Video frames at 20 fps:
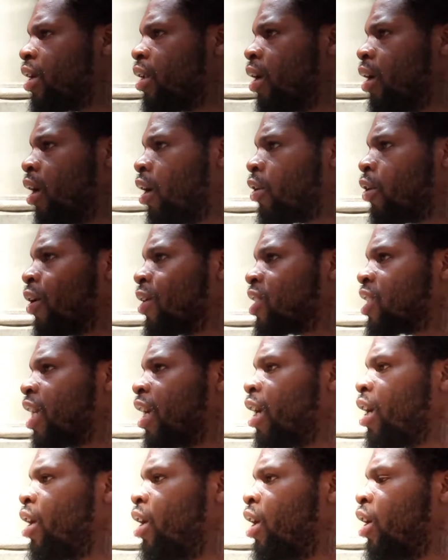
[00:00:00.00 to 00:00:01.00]
you know what I'm
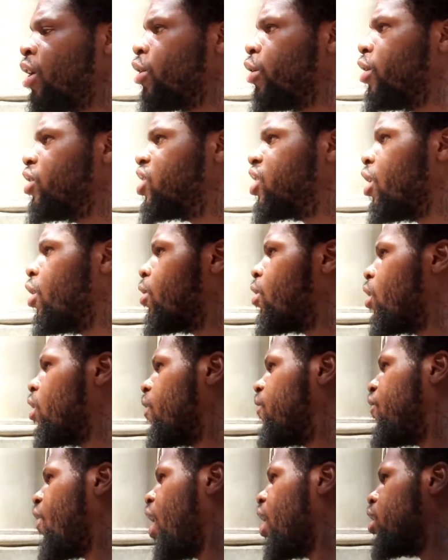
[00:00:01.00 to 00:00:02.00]
saying? You're still going
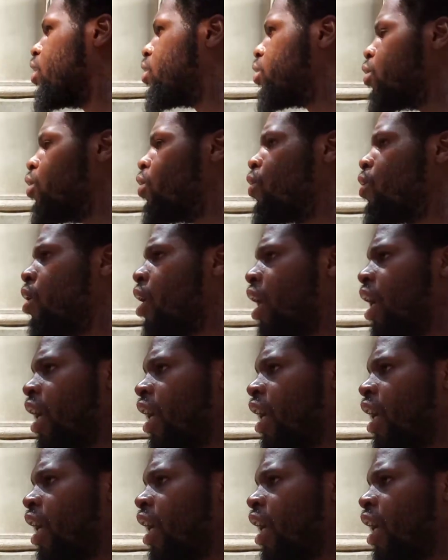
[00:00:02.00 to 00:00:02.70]
to follow through